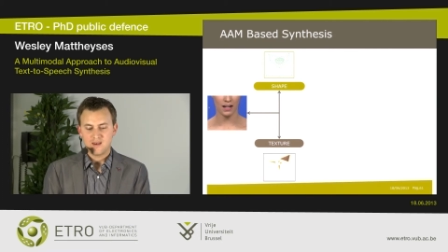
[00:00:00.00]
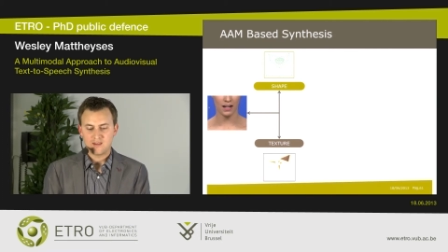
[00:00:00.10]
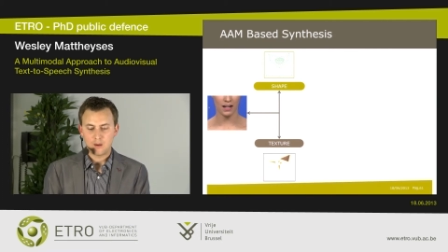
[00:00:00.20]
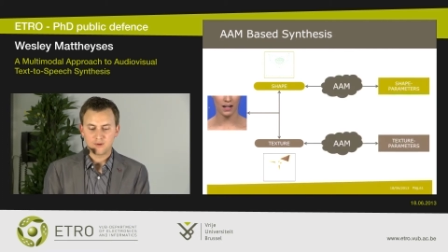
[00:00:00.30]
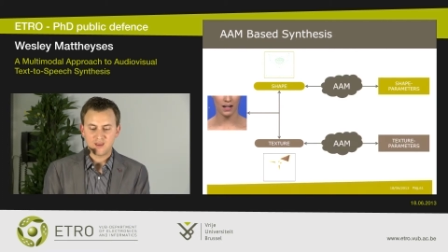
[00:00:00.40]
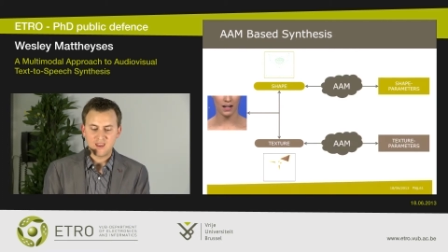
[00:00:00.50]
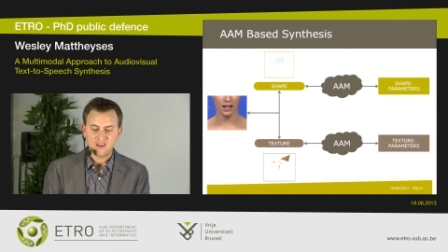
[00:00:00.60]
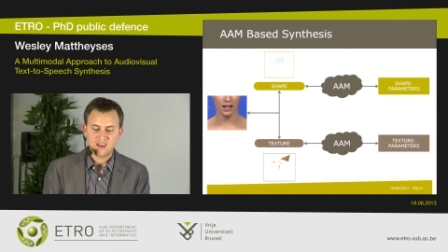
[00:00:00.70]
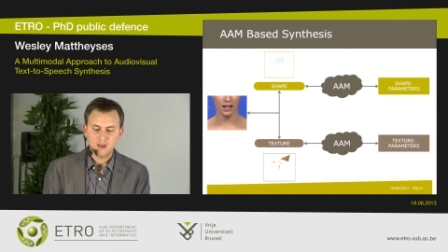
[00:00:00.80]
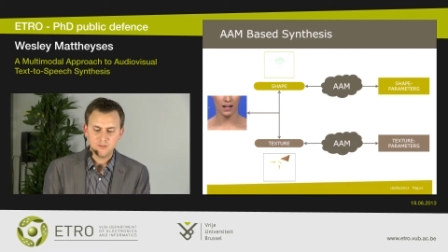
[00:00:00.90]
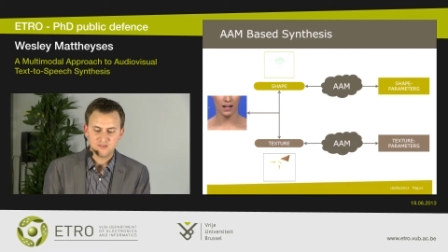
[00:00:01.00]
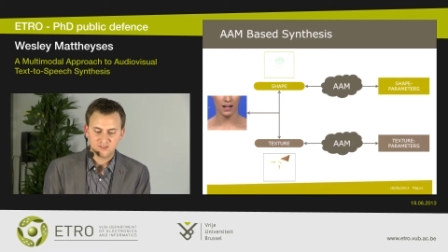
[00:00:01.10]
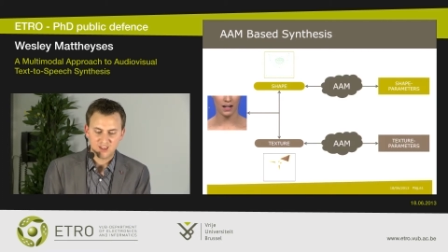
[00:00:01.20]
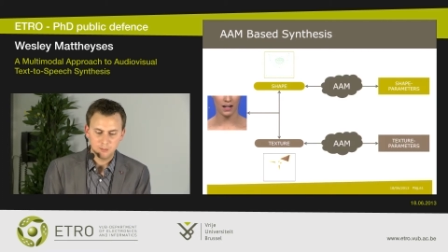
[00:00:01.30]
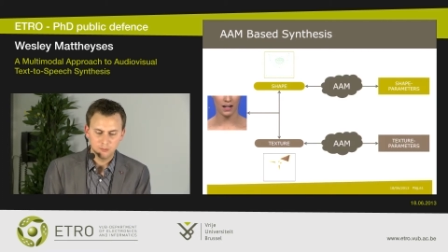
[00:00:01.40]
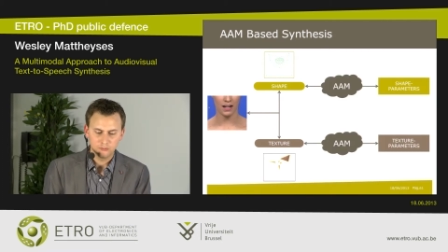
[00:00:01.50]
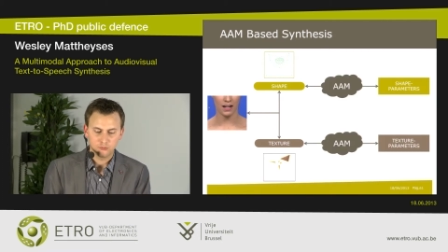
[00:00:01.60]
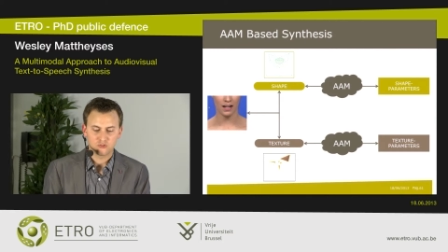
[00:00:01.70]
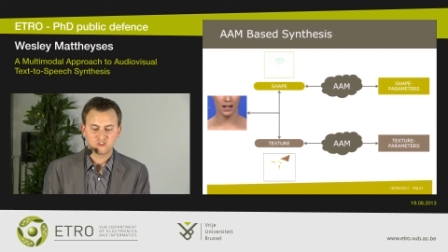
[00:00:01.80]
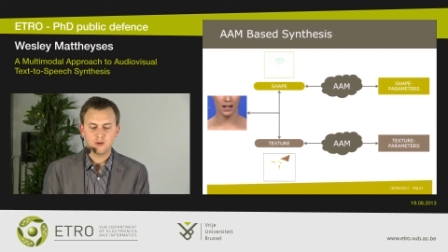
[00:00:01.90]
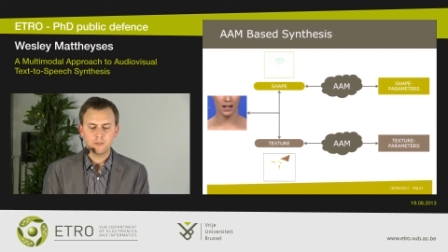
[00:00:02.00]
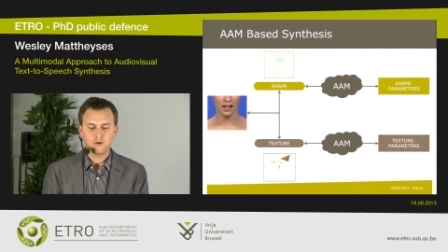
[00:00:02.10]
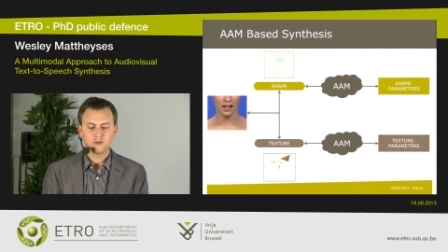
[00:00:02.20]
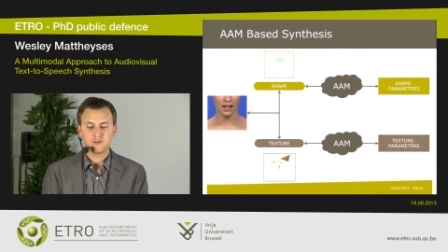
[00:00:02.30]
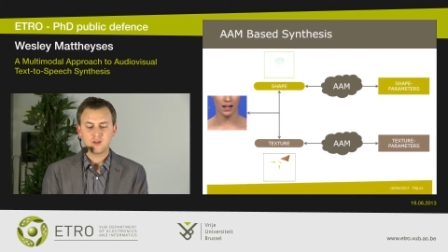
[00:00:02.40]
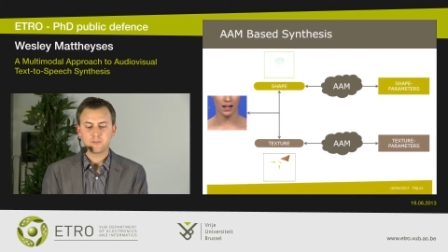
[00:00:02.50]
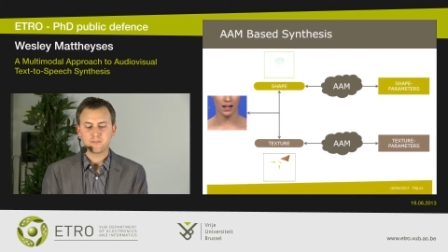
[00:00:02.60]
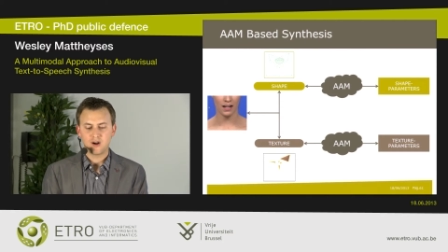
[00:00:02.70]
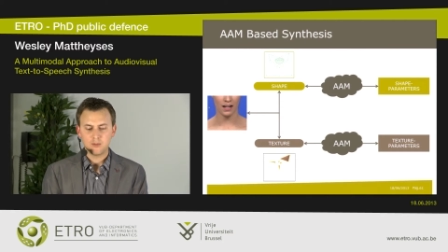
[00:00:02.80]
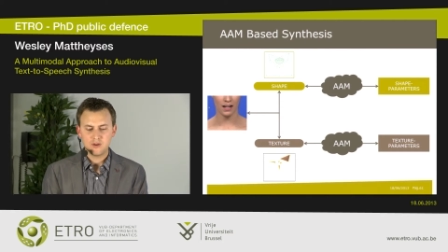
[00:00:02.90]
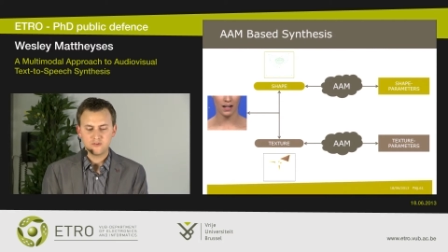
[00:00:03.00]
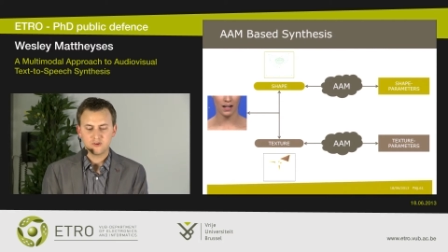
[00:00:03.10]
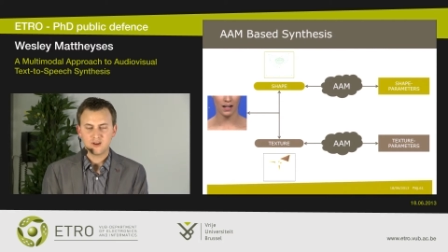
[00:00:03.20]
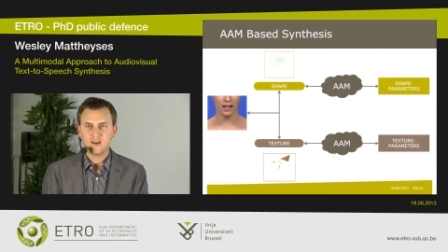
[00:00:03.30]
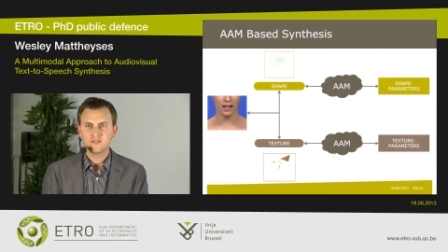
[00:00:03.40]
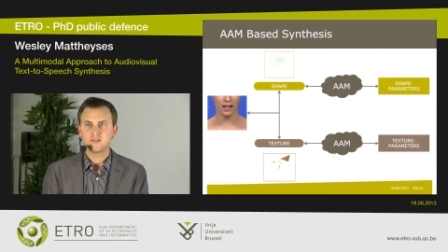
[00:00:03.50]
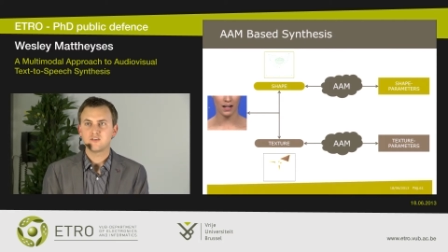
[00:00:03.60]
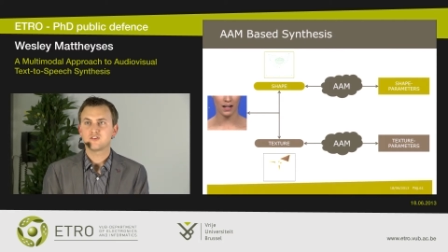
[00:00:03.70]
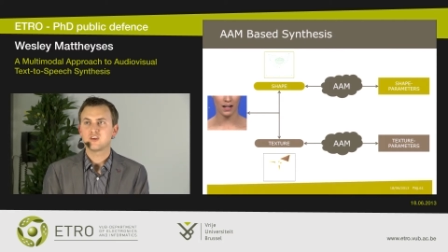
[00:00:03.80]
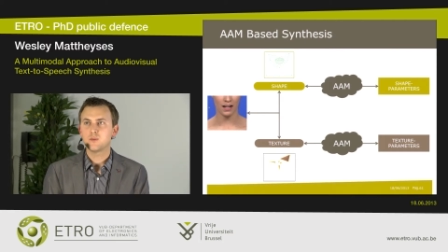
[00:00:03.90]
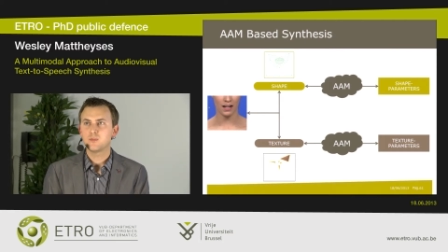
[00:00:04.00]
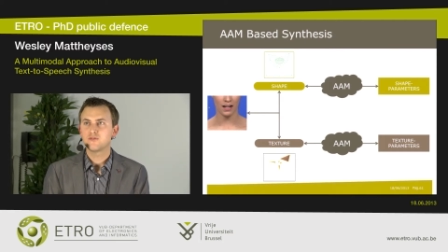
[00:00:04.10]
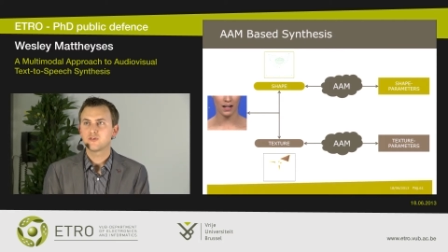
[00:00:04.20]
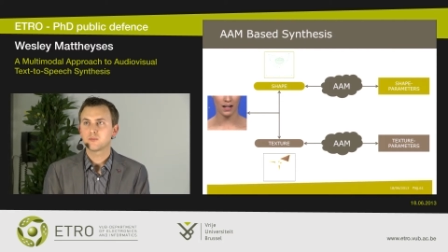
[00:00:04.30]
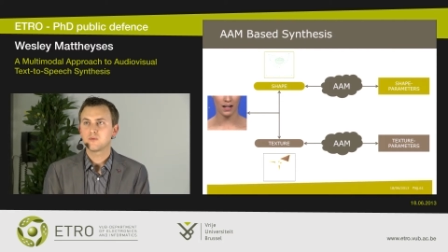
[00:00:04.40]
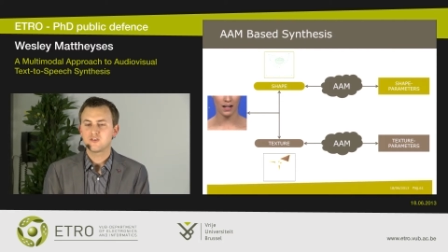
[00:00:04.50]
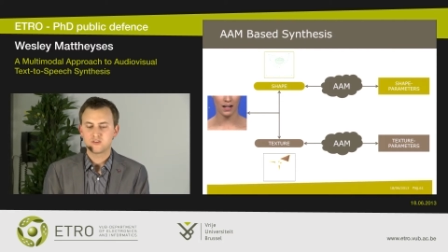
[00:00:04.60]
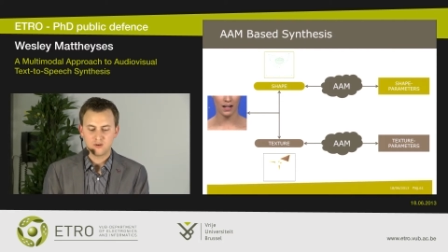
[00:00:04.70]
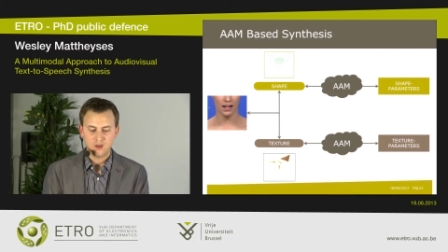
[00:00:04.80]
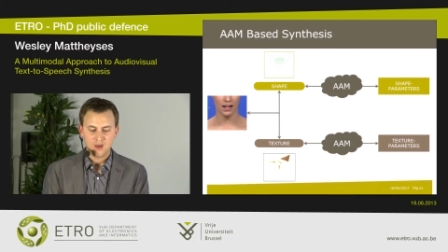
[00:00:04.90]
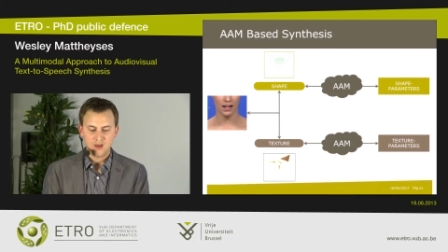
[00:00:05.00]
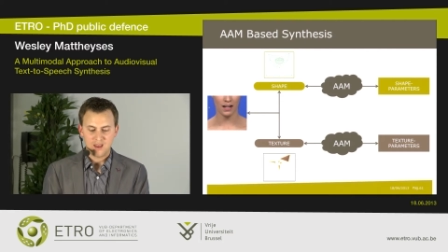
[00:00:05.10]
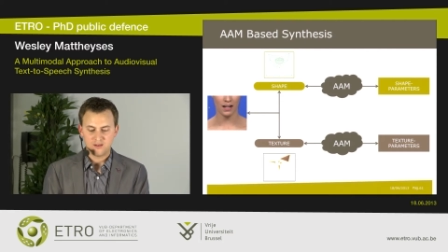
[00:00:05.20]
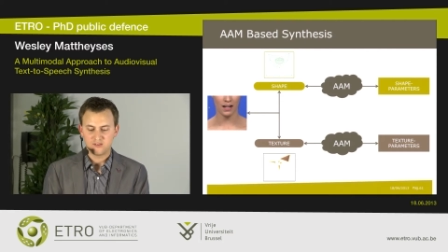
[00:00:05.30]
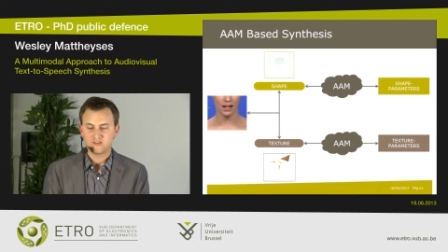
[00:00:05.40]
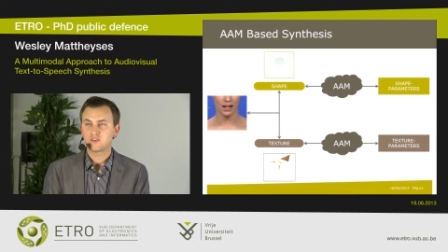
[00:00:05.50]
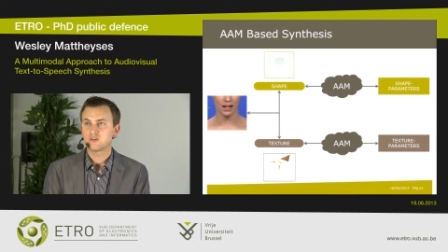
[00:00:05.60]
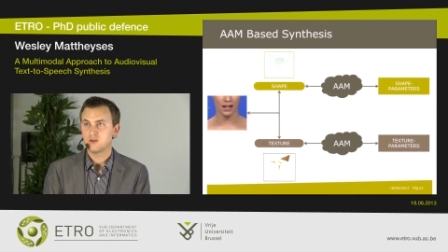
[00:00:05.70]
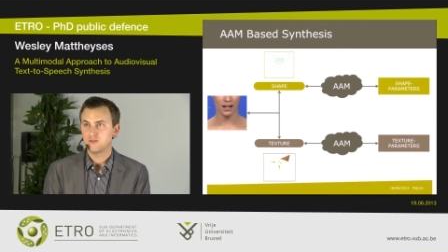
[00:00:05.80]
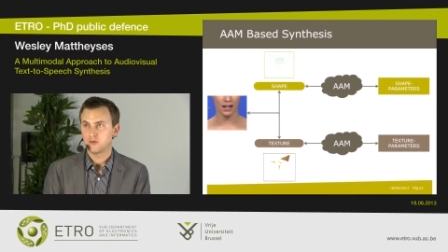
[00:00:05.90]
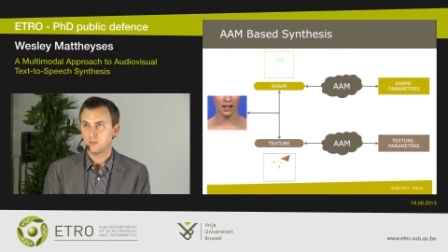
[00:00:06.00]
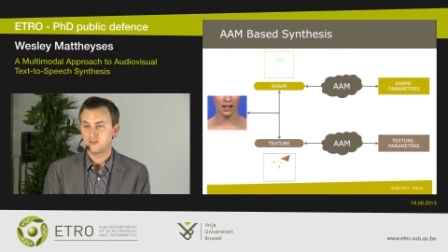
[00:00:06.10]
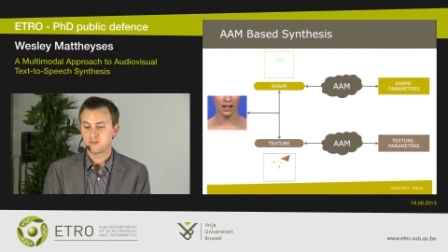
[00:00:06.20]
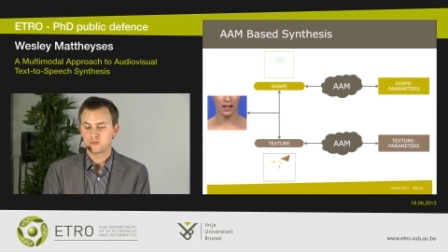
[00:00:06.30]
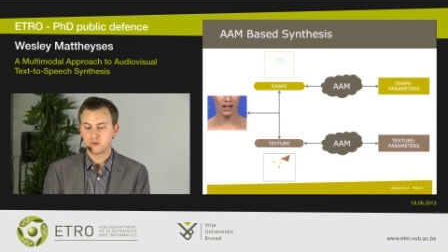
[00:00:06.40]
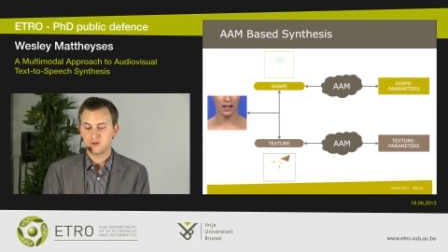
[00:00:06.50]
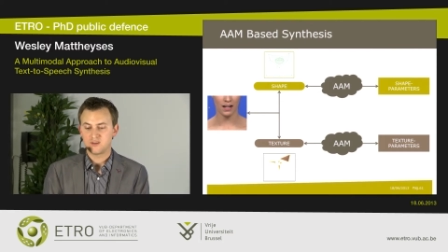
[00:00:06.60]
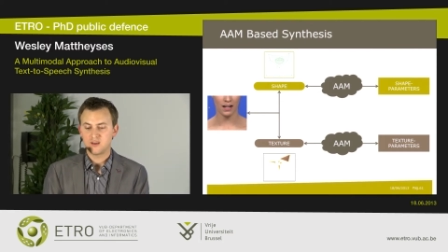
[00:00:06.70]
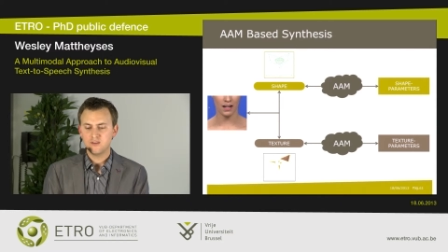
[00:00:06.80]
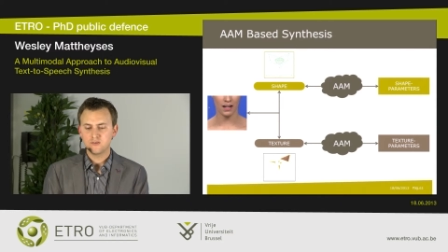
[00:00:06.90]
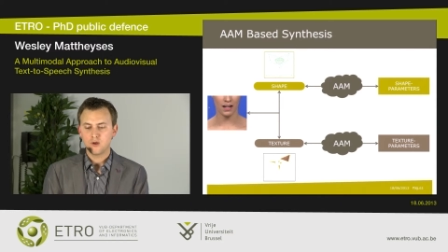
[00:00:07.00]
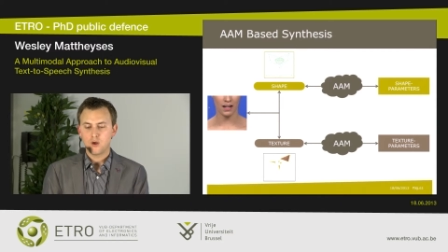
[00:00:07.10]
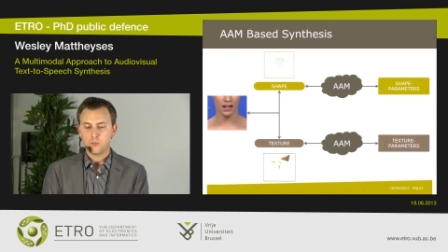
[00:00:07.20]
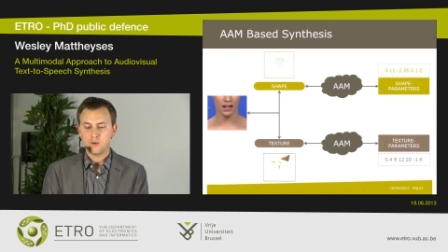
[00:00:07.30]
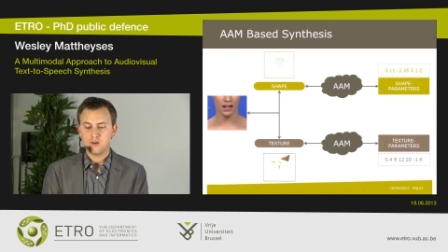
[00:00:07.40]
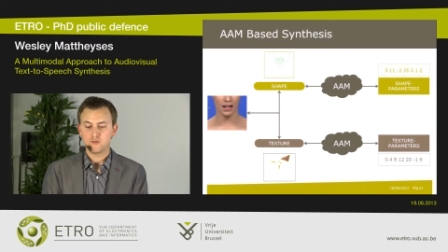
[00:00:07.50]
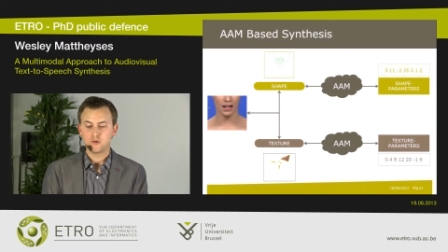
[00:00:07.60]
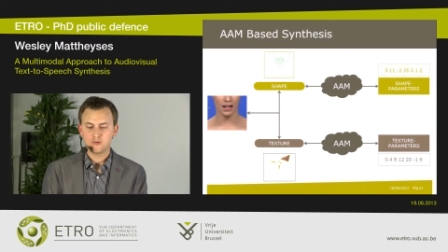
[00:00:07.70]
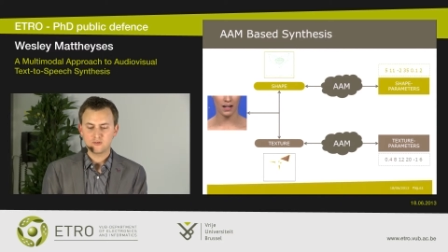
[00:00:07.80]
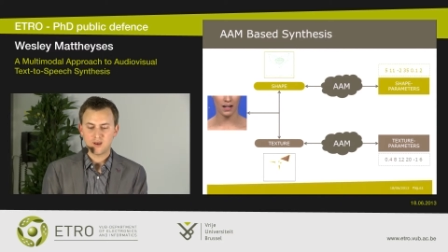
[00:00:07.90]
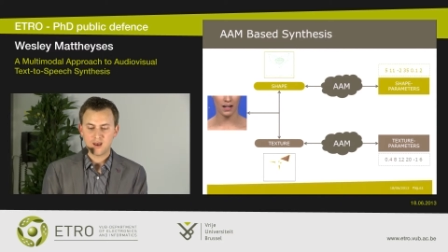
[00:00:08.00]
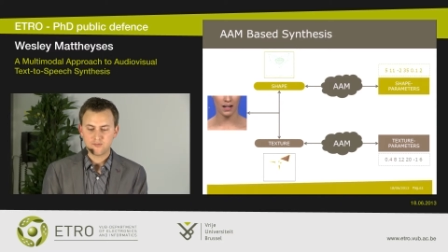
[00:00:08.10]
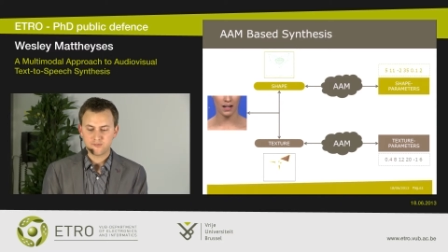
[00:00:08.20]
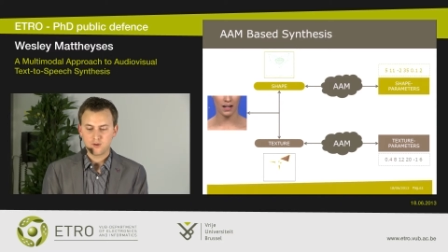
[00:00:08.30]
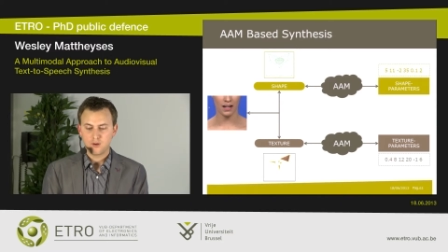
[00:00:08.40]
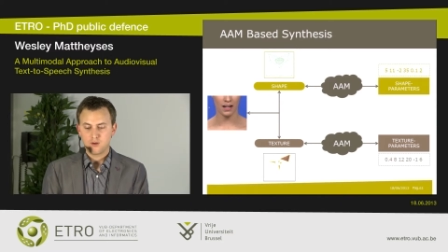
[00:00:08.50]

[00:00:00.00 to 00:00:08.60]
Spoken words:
And now an AAM is able to separately parameterize the shape information and this texture information. So at the end, we just have